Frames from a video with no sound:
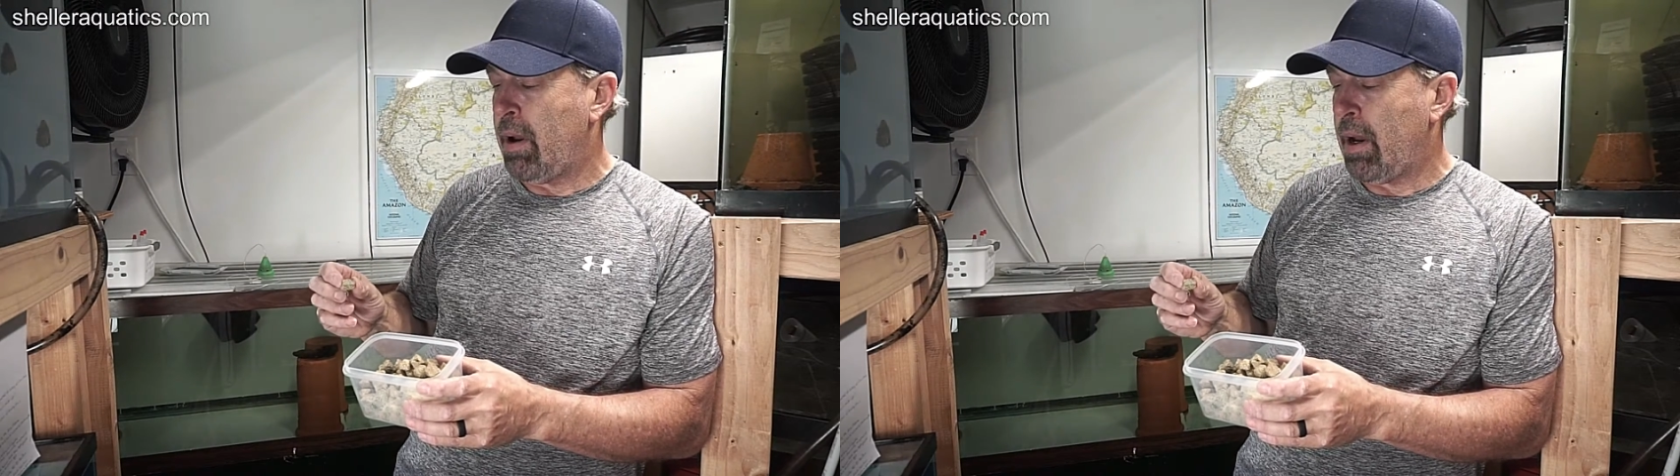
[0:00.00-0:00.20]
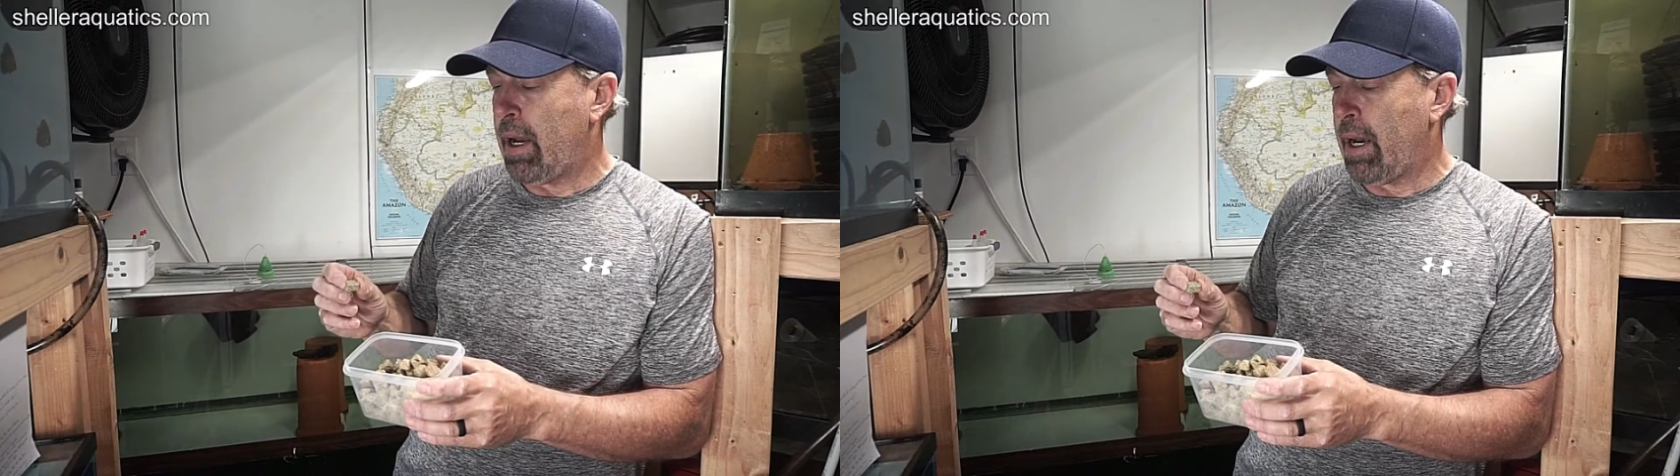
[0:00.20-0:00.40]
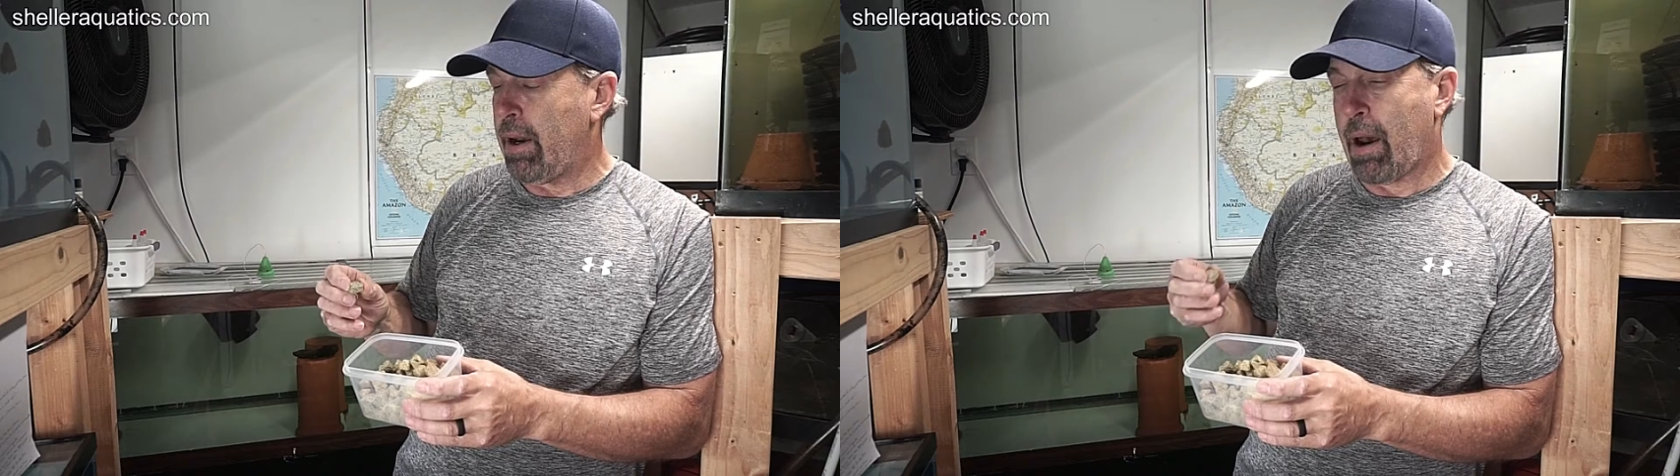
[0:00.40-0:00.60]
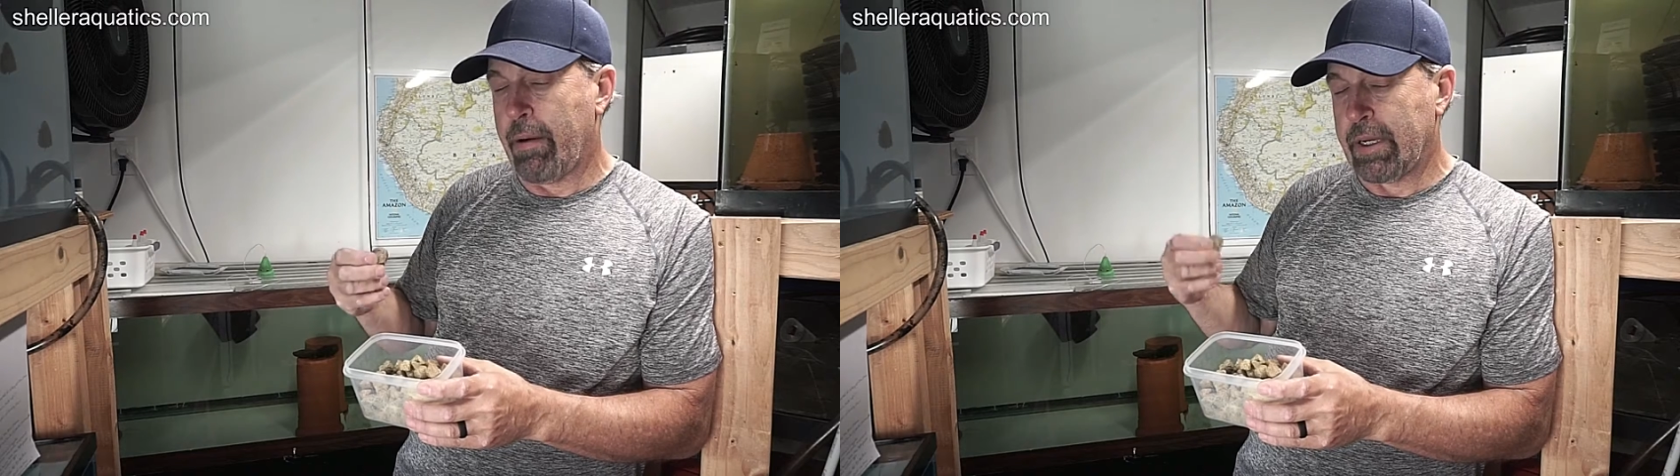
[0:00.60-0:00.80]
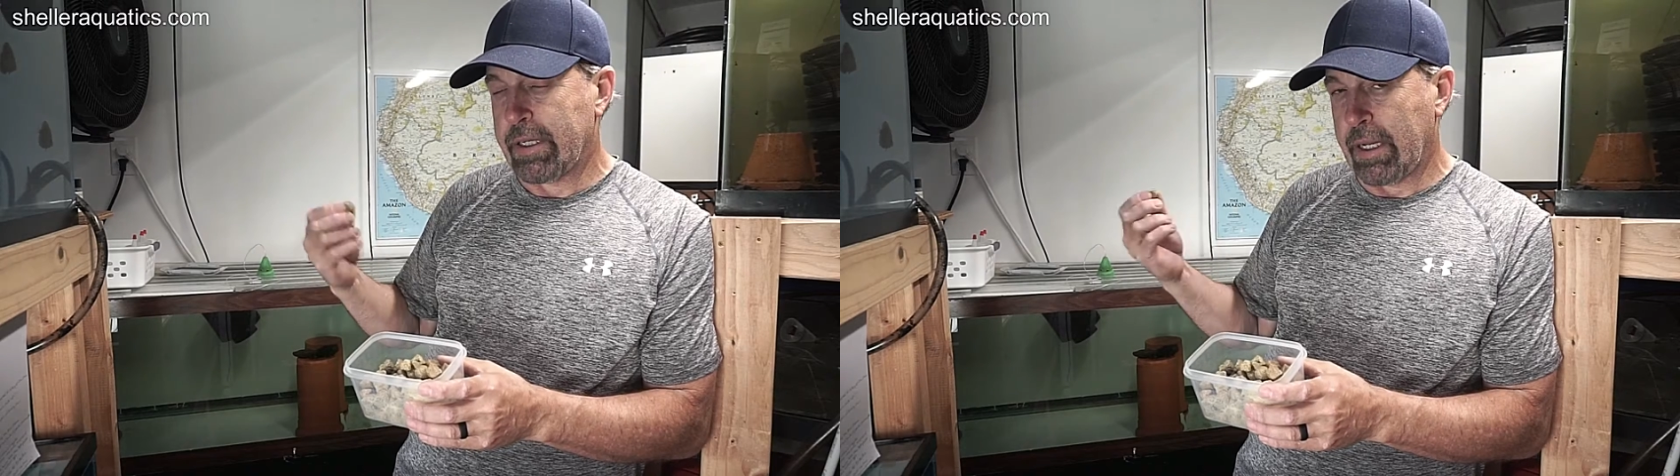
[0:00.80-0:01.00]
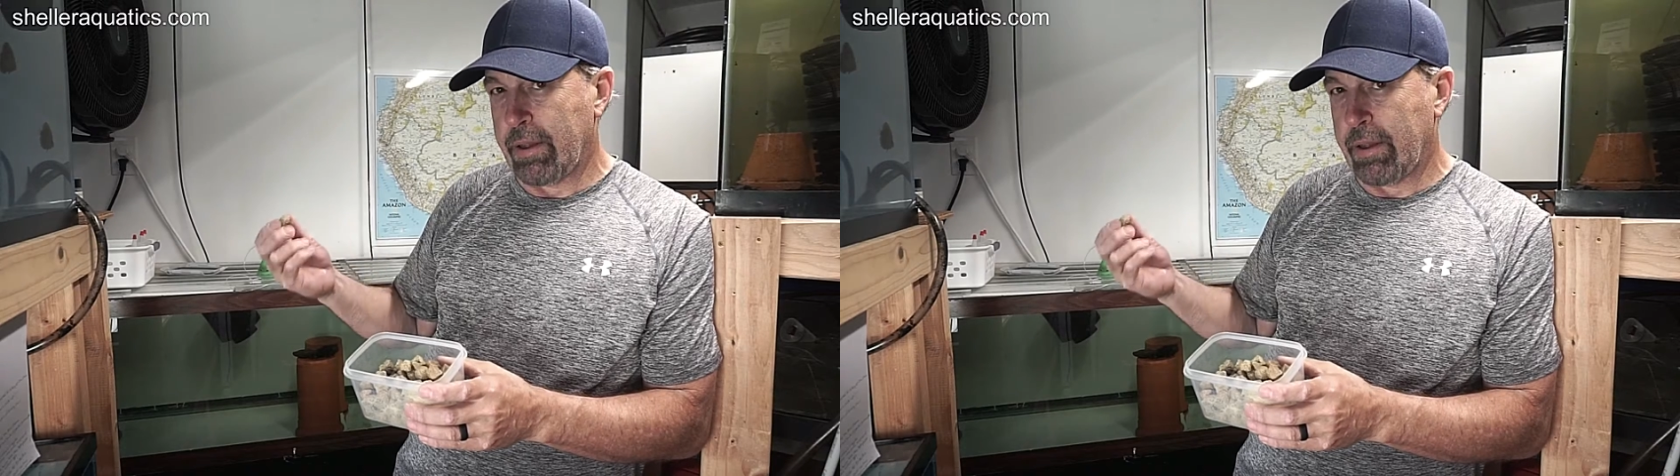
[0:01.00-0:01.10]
Obviously